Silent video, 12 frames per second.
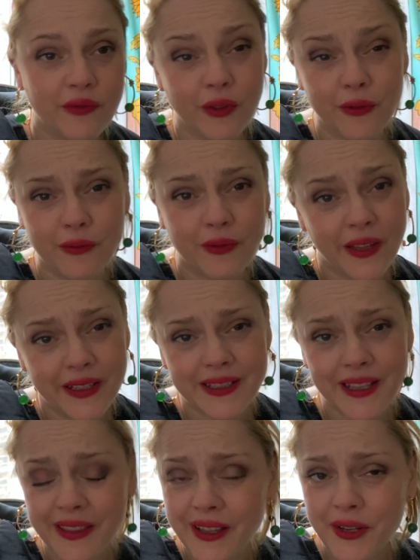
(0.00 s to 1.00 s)
If they
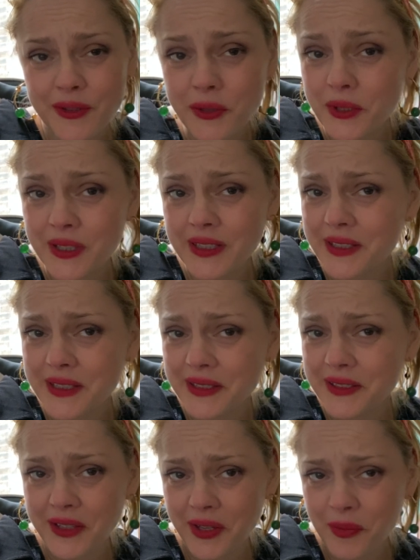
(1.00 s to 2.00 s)
set theirs, you didn't stick
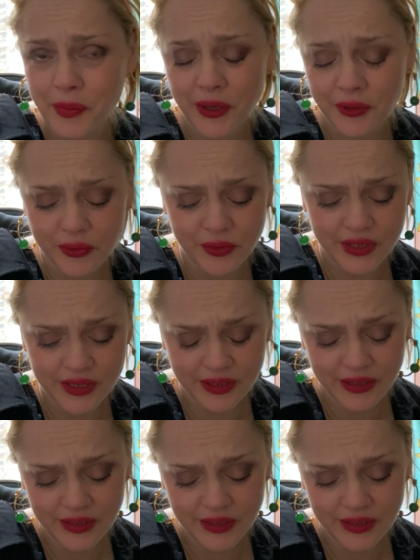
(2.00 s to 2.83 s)
to their boundaries.